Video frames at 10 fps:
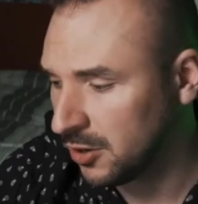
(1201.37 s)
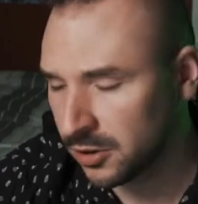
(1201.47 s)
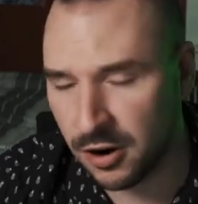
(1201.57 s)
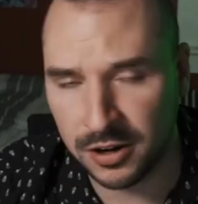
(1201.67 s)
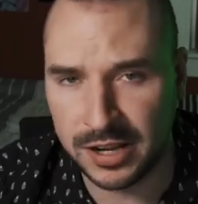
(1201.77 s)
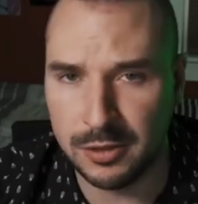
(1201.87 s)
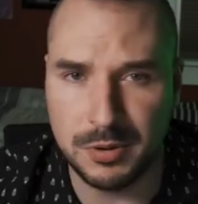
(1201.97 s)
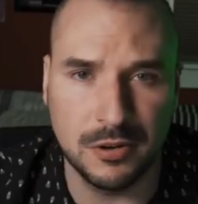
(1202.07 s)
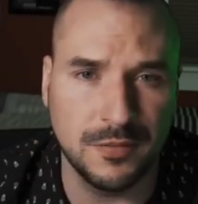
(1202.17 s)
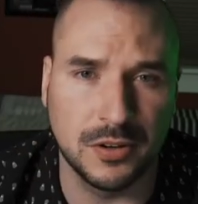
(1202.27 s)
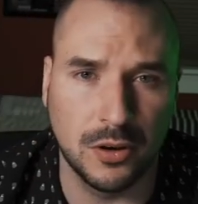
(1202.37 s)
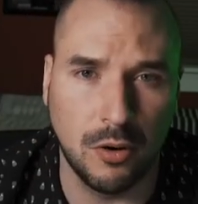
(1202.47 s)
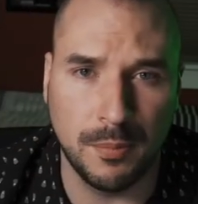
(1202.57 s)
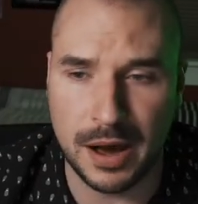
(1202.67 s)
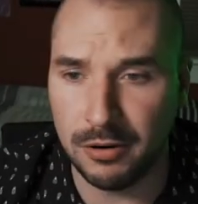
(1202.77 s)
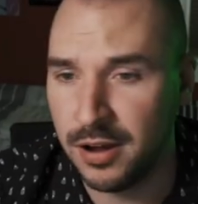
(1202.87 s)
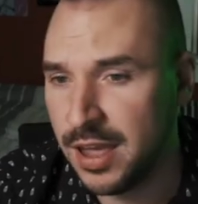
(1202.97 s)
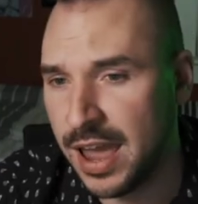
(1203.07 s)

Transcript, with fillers: of other card games we don't even know about.